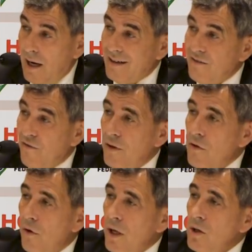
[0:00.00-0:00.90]
As a
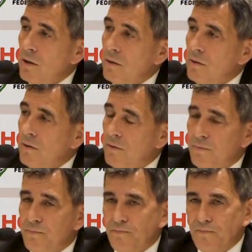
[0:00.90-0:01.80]
federations,
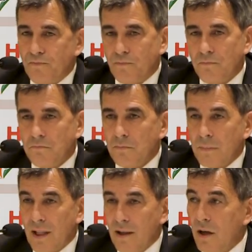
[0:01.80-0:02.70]

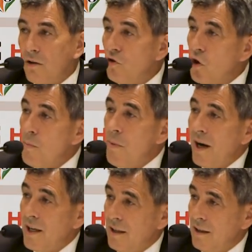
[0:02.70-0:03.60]
there is
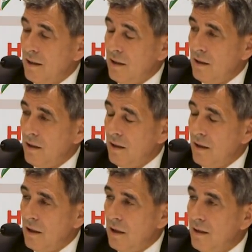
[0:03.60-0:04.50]
nobody
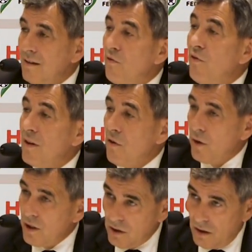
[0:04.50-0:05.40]
in the
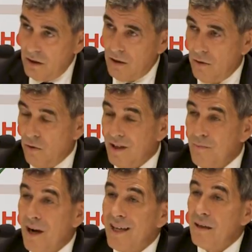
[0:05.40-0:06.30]
federation or
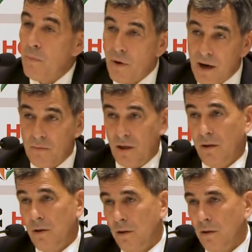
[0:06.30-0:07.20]
in my department
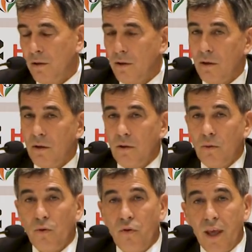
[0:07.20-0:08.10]

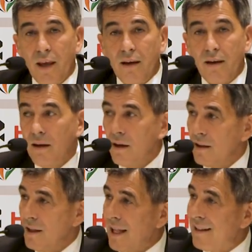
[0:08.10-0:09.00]
to think
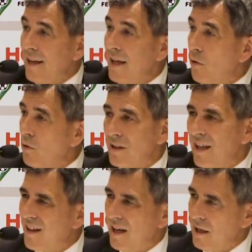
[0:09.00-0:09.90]
that league or
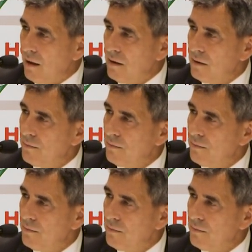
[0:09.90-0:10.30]
that league.